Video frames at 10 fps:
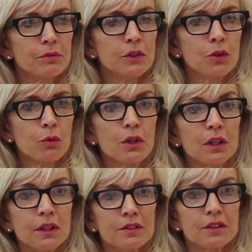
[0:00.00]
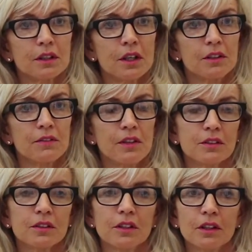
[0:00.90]
realistic kind of
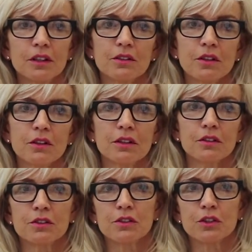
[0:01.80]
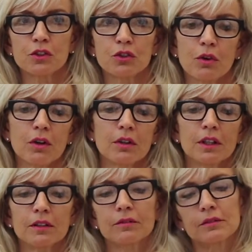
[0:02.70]
things. And then I started just
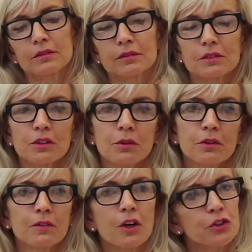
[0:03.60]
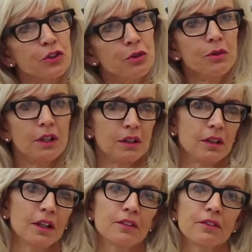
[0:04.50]
drawing sort of cartoony
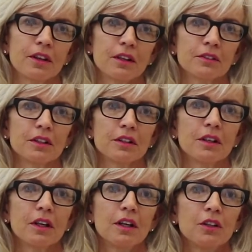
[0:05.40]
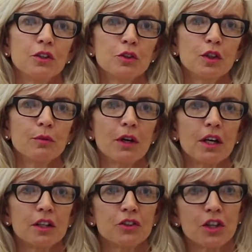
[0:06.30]
kind of things and using
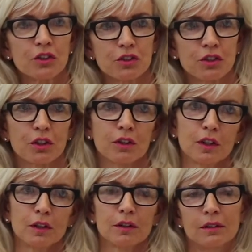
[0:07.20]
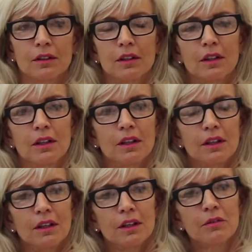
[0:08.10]
my gesture, and
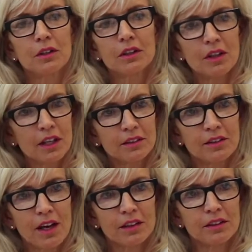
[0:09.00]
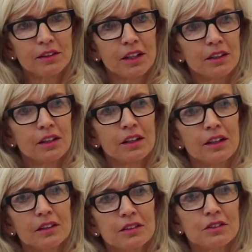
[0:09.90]
I really liked that. And then
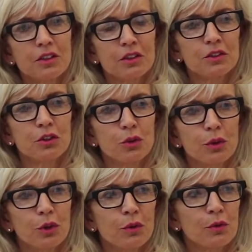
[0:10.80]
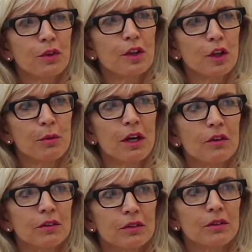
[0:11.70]
I started to think about